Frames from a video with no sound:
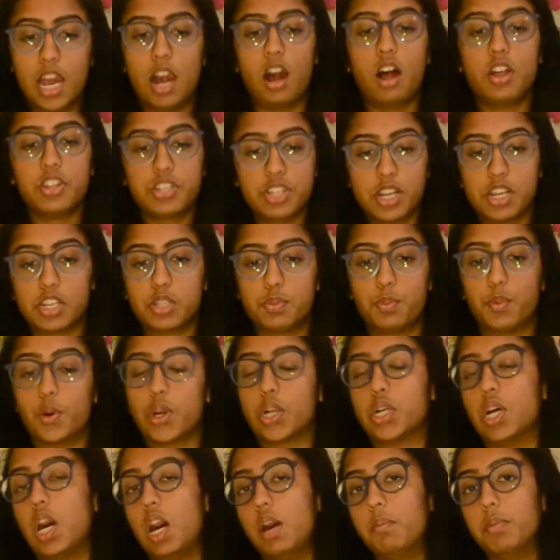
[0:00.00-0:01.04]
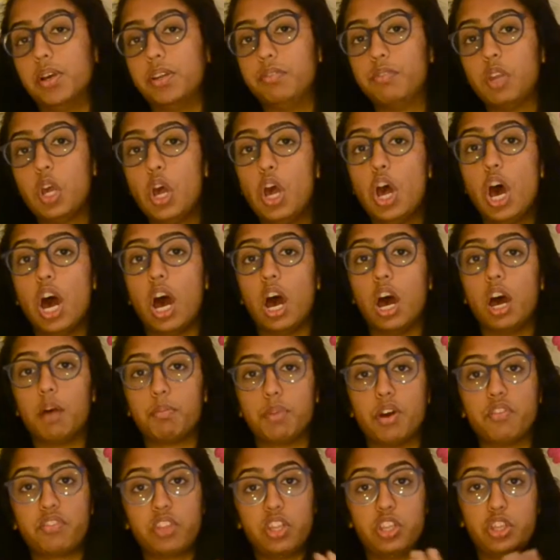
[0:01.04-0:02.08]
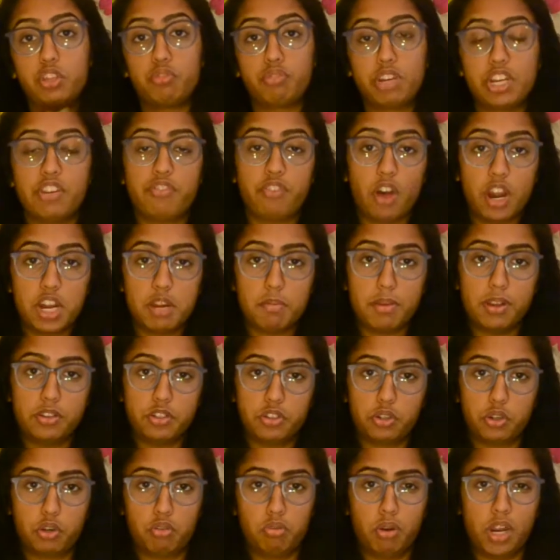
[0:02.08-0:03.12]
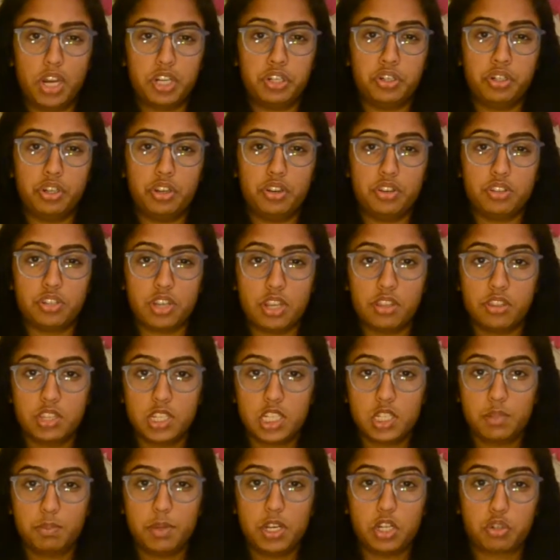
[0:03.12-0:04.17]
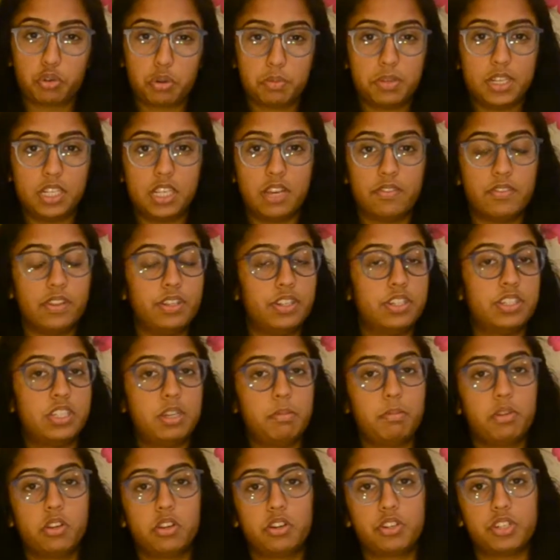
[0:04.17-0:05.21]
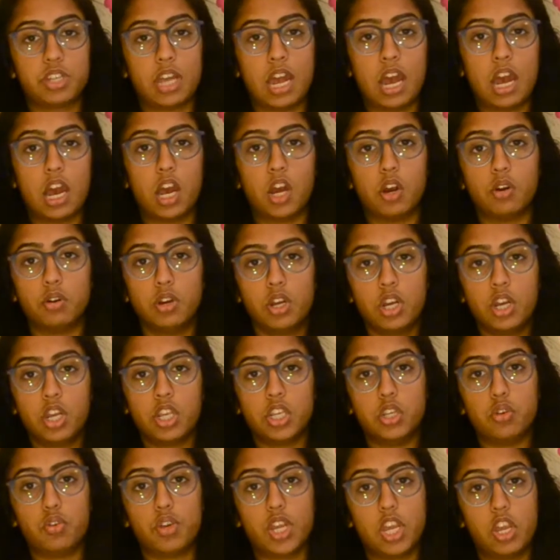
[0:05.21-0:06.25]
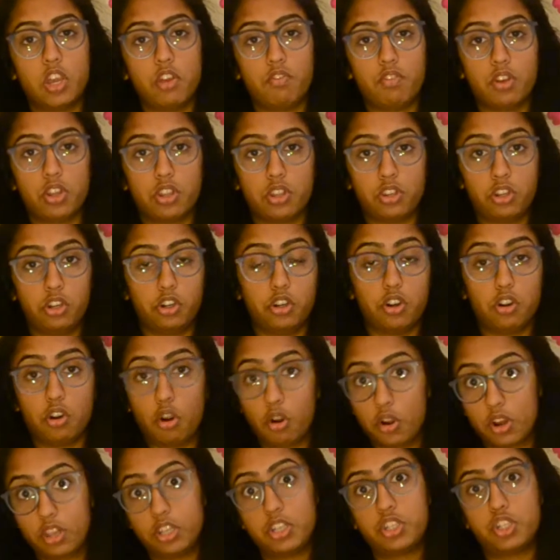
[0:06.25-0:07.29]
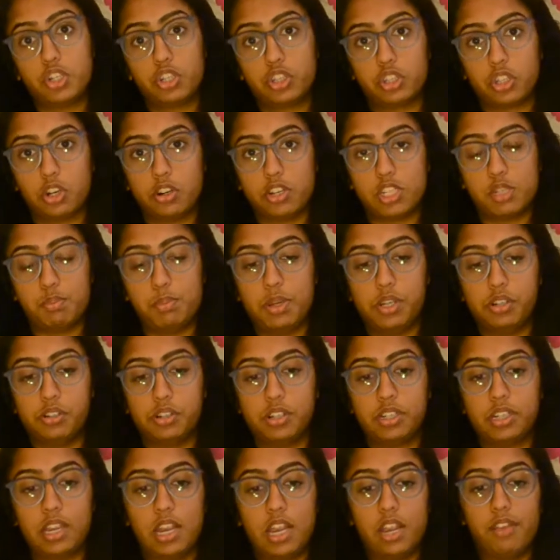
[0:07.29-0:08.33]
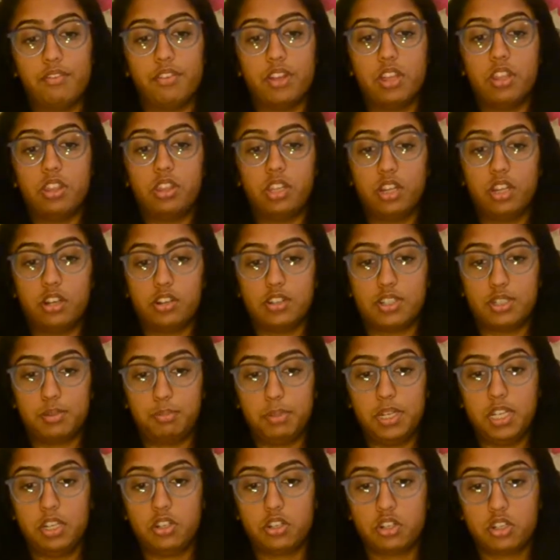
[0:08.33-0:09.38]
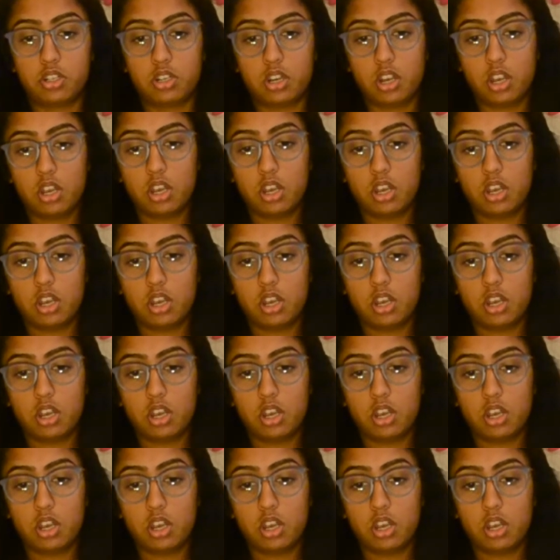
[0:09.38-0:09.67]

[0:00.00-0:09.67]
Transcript: I'll say it's more common. Of the 3 fundamental questions. And this speech will be given similar to how you gave or at least your third speaker gave their speech.